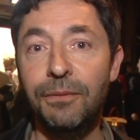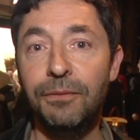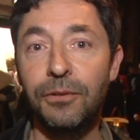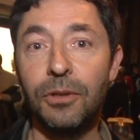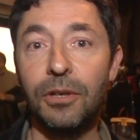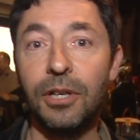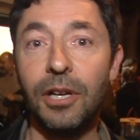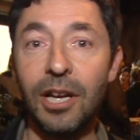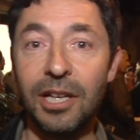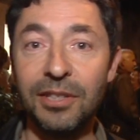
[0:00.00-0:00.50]

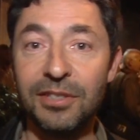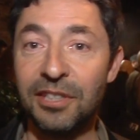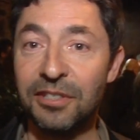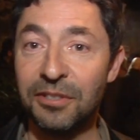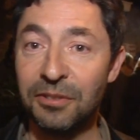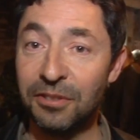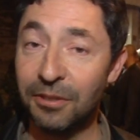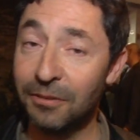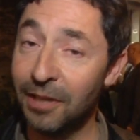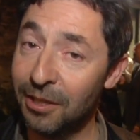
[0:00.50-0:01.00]
you're an artist
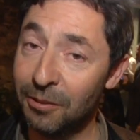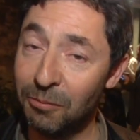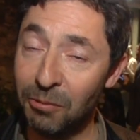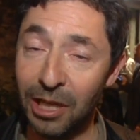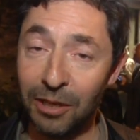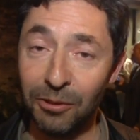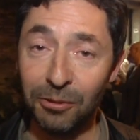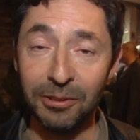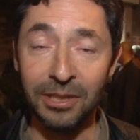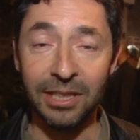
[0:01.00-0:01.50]
who's already
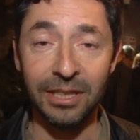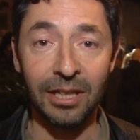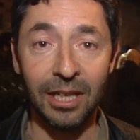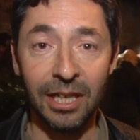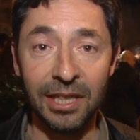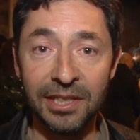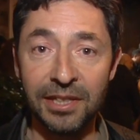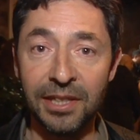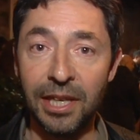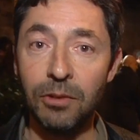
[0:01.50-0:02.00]
well
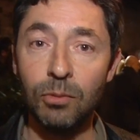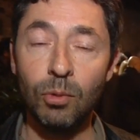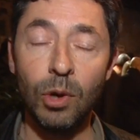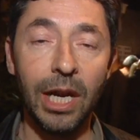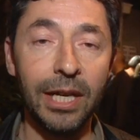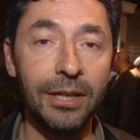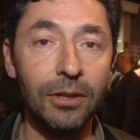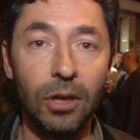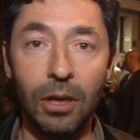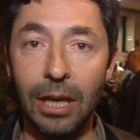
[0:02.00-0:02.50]
organized, then
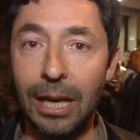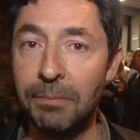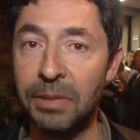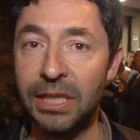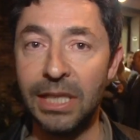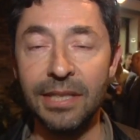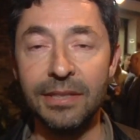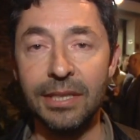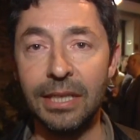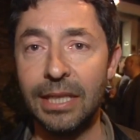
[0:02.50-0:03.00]
why not? I
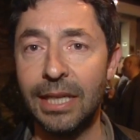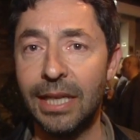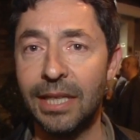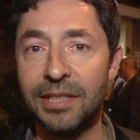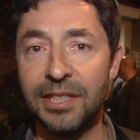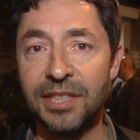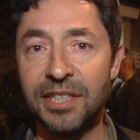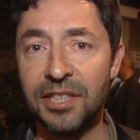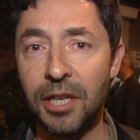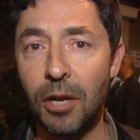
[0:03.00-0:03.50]
mean, Italy
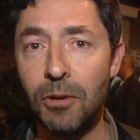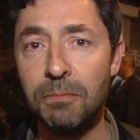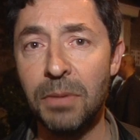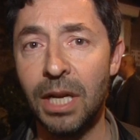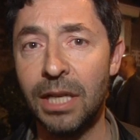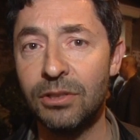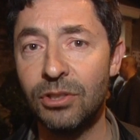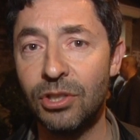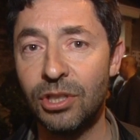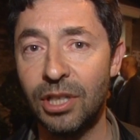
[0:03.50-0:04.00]
has so
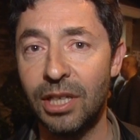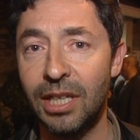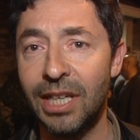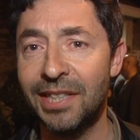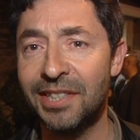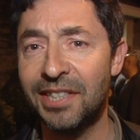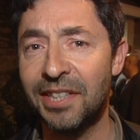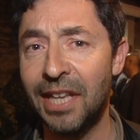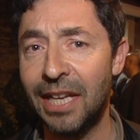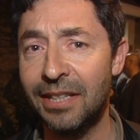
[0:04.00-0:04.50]
much
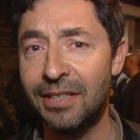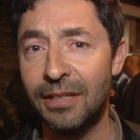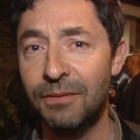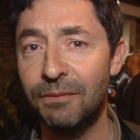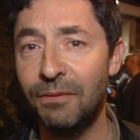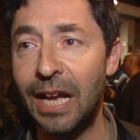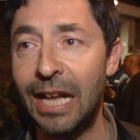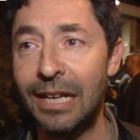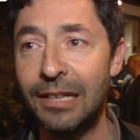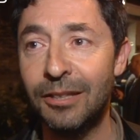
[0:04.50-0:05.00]
aesthetic
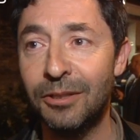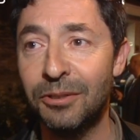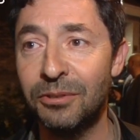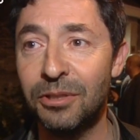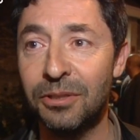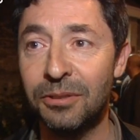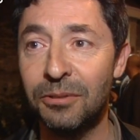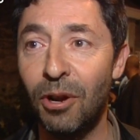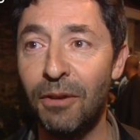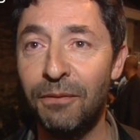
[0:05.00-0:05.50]
value
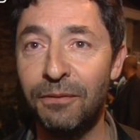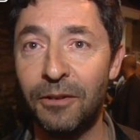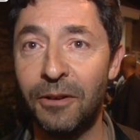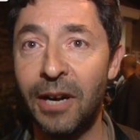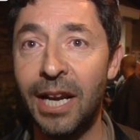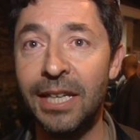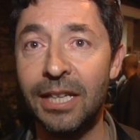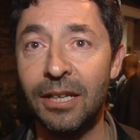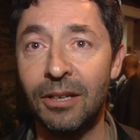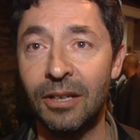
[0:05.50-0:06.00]
to offer
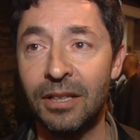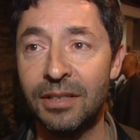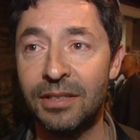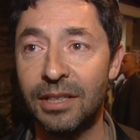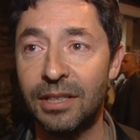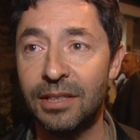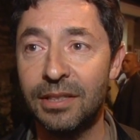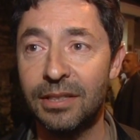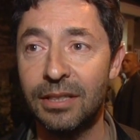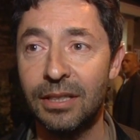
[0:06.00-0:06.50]
any
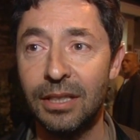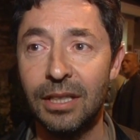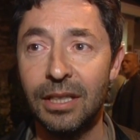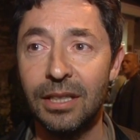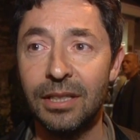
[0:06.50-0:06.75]
artist.